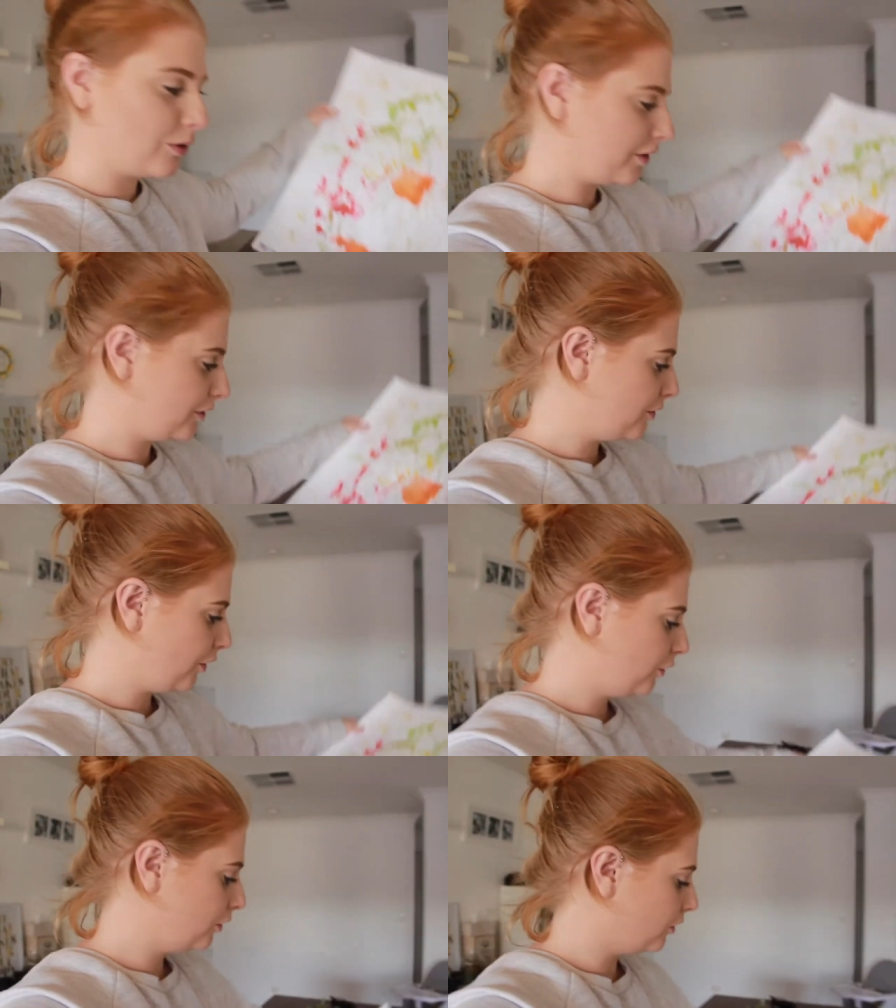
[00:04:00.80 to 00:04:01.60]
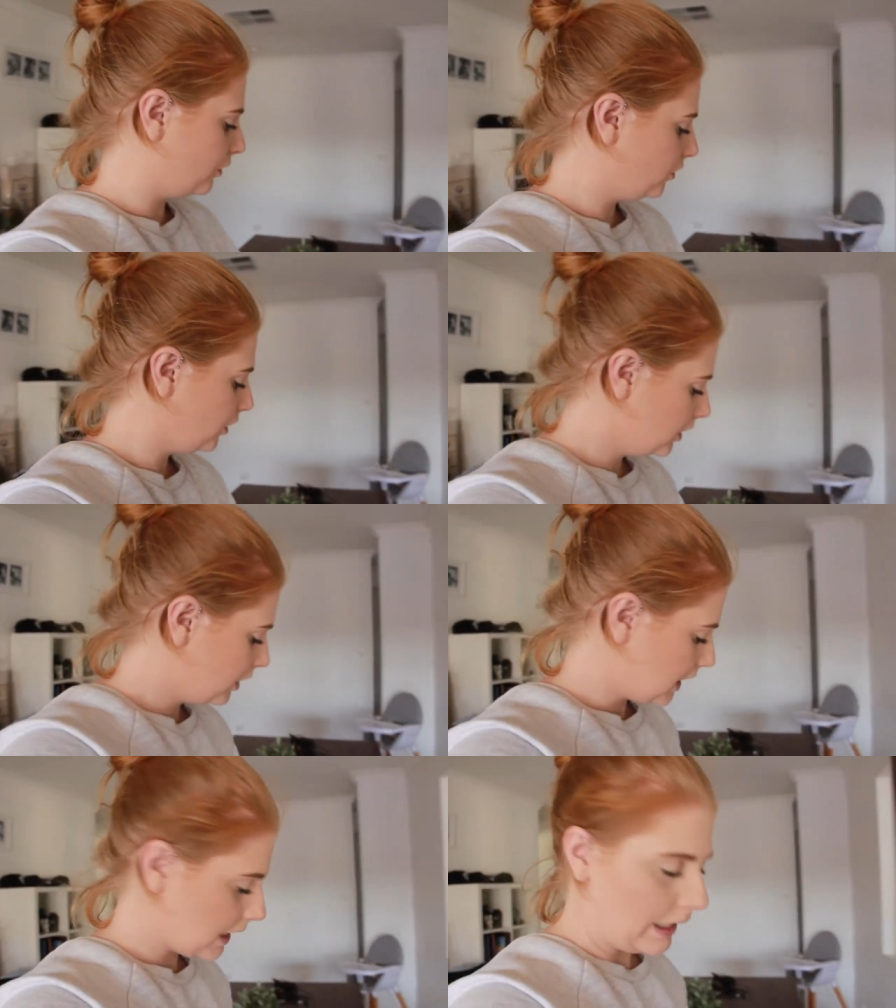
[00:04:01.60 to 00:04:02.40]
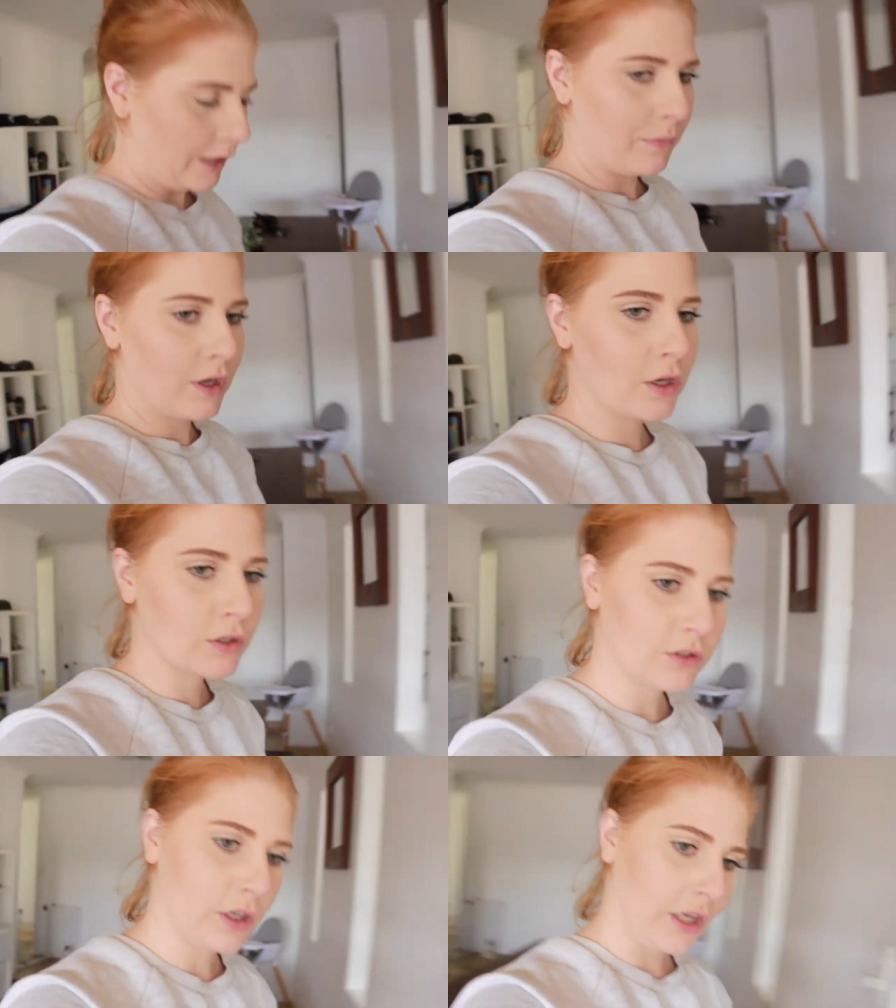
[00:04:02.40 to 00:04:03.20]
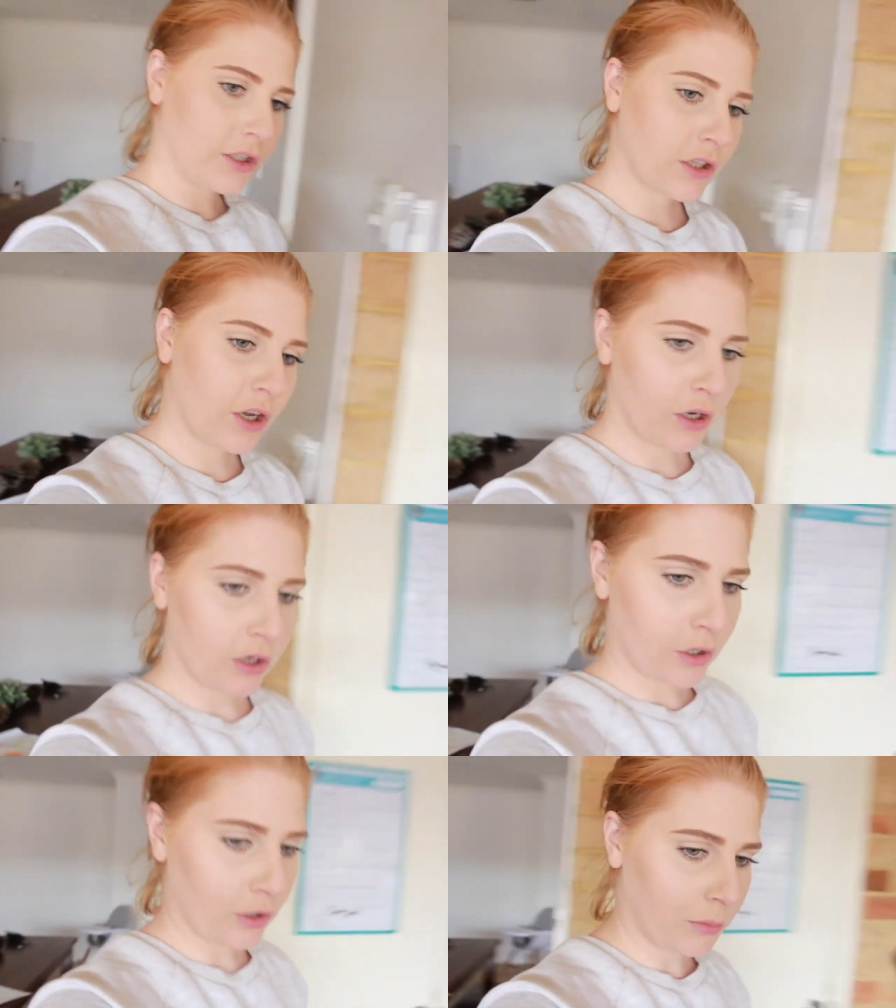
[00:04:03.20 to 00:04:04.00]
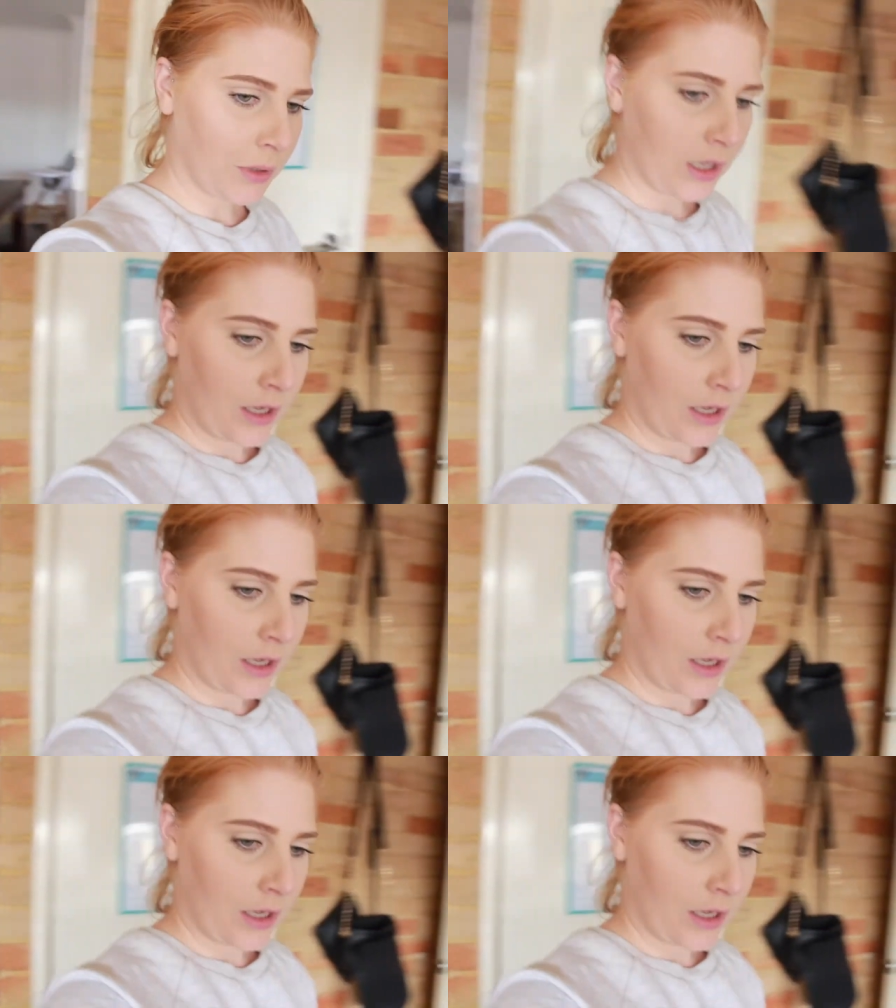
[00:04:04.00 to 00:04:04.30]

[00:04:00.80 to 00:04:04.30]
good. It's so good. Um, so I just got home.